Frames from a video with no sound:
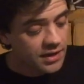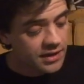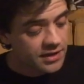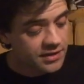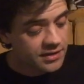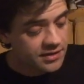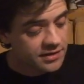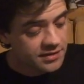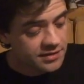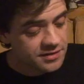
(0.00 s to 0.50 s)

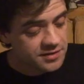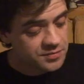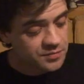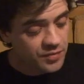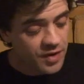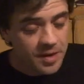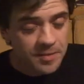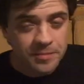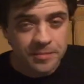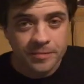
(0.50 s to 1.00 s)
is
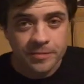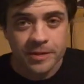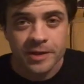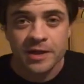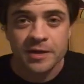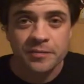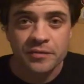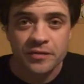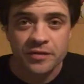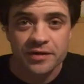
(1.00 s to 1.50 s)
probably
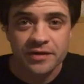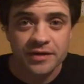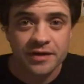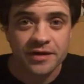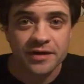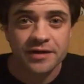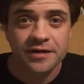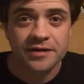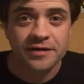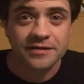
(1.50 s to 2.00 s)
gonna put
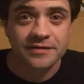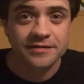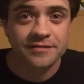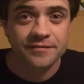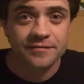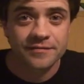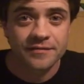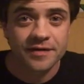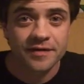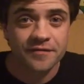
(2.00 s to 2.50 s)
a
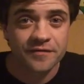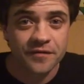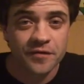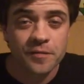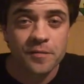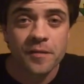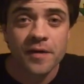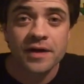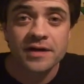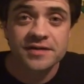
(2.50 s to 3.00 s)

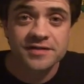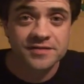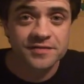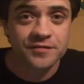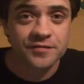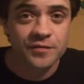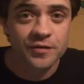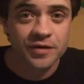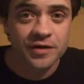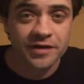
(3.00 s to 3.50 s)
few months
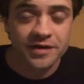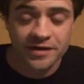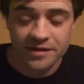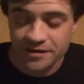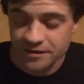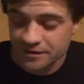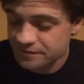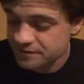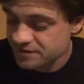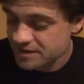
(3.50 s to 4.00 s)
of
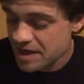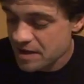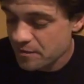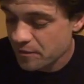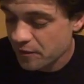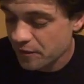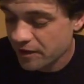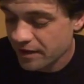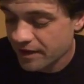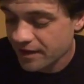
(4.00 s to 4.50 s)
work of
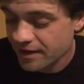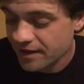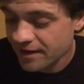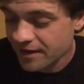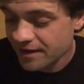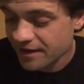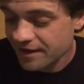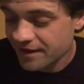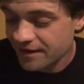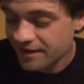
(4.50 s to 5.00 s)
skateboarding
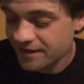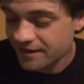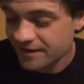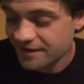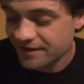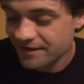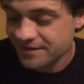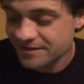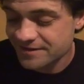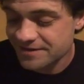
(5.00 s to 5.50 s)

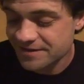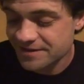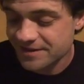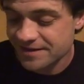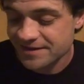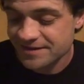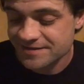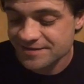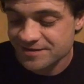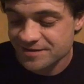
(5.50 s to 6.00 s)
into this.